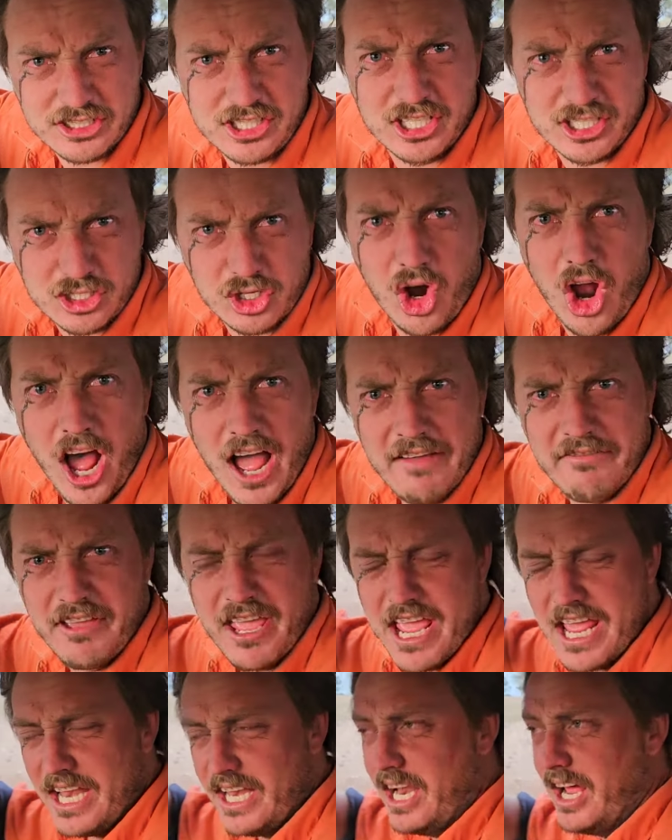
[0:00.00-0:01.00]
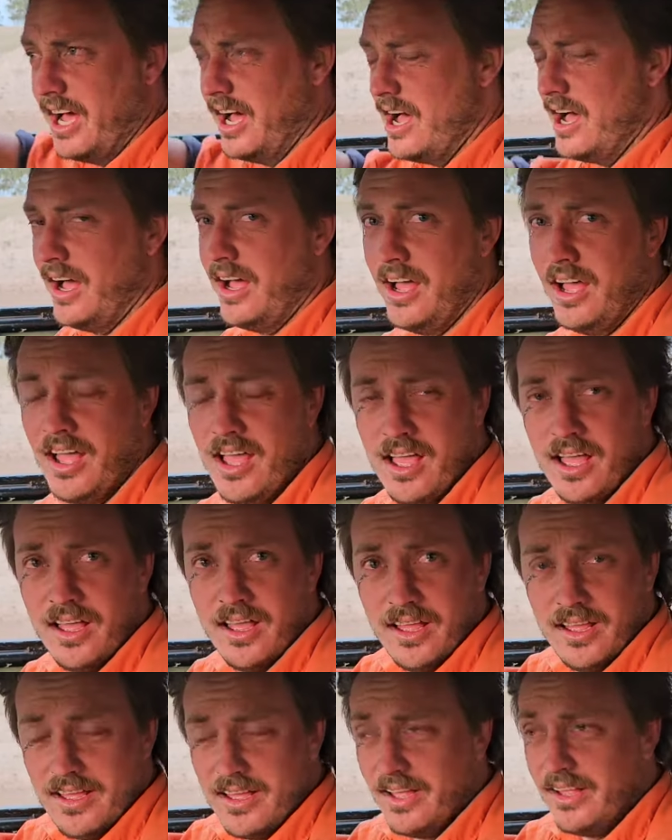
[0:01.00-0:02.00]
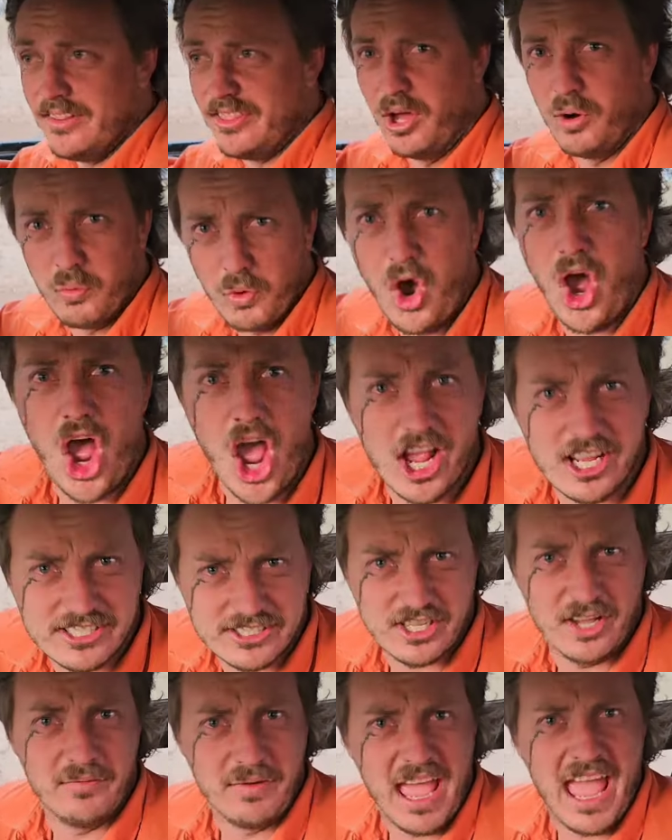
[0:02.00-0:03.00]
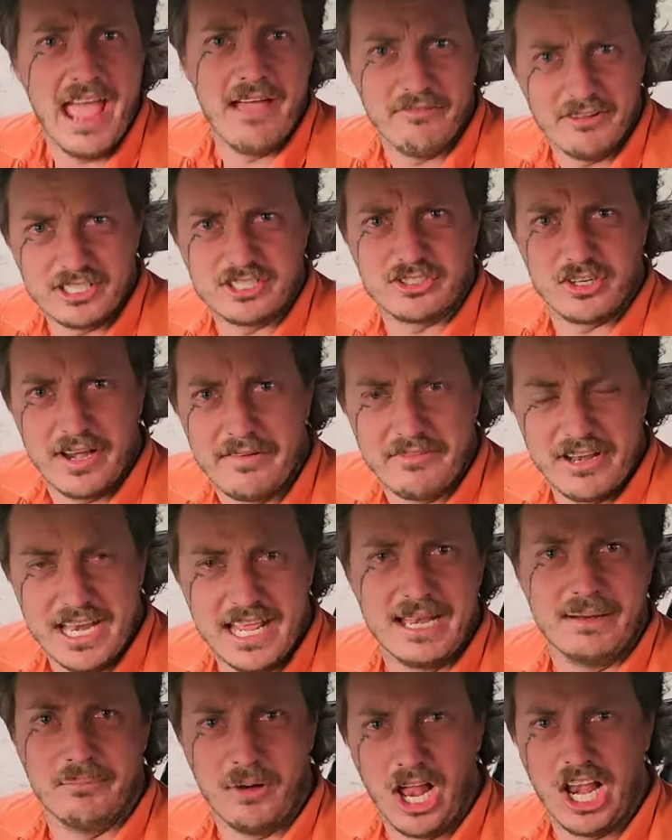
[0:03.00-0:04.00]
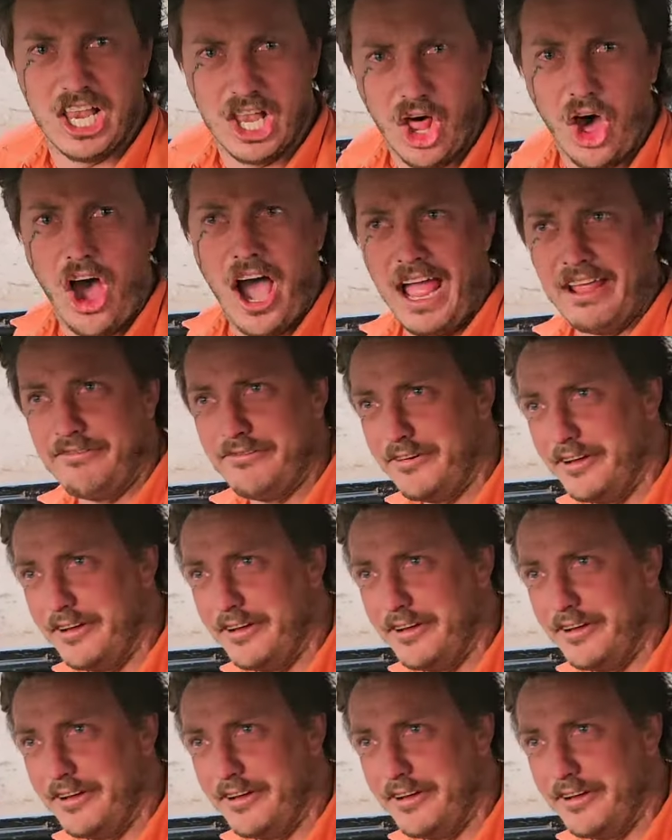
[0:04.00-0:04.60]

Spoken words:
to drive in. The worst I've ever driven in my life.